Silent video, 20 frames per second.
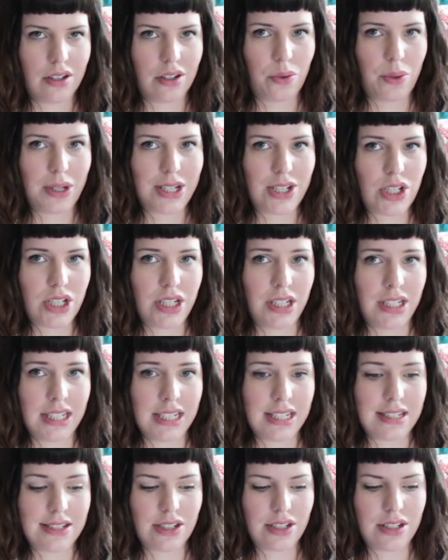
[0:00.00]
question and
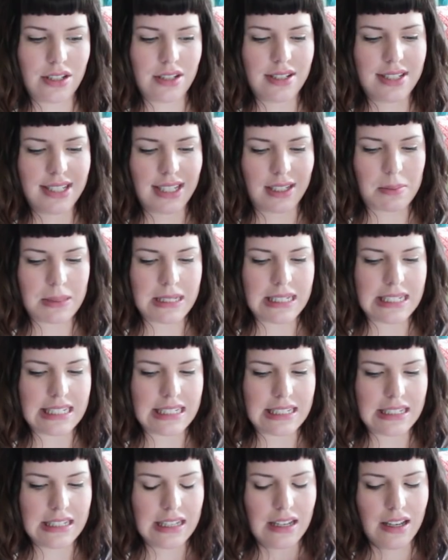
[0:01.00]
answer segment,